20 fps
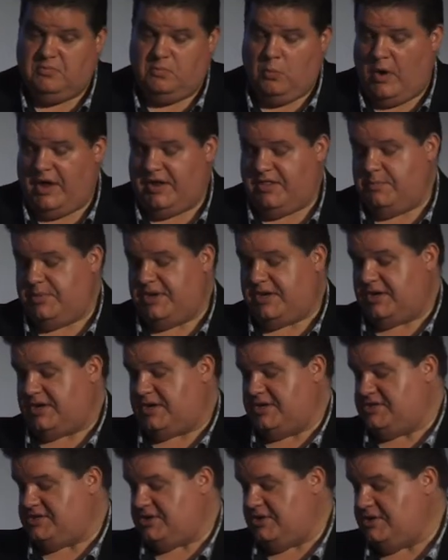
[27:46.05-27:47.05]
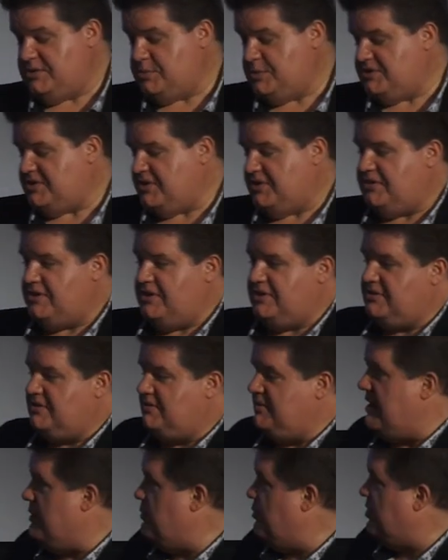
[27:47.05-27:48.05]
one of the bigger concerns was
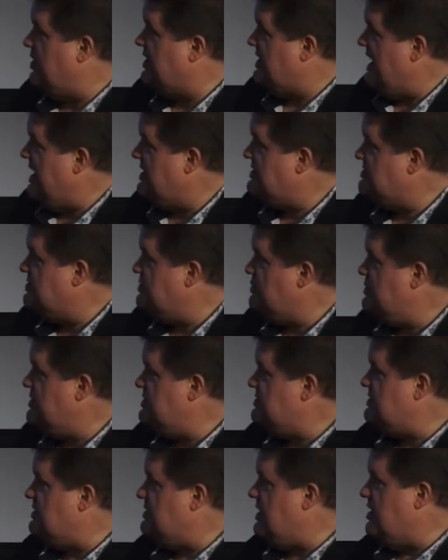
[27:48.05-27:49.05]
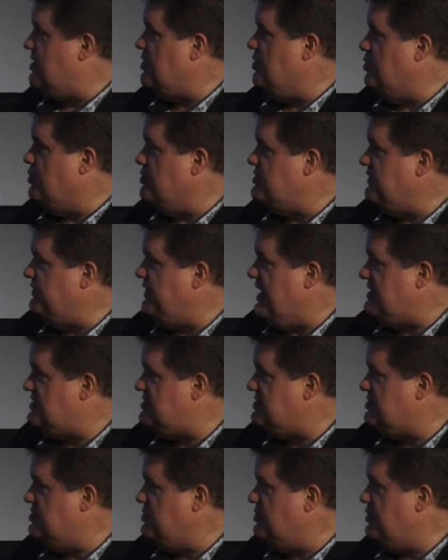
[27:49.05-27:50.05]
that they were a cancer risk, that they cause fat
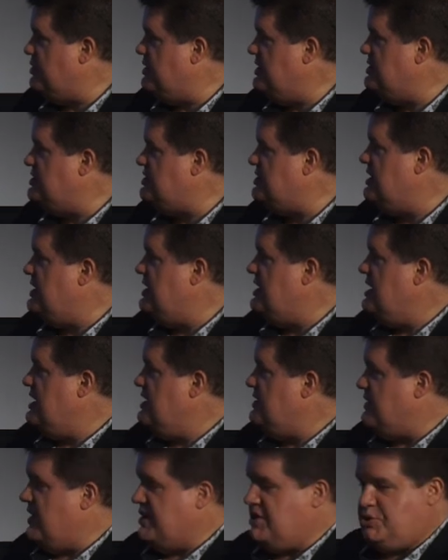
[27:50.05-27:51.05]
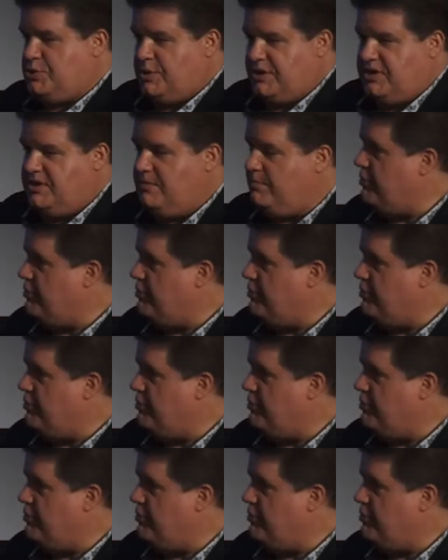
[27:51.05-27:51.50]
storage, they trick your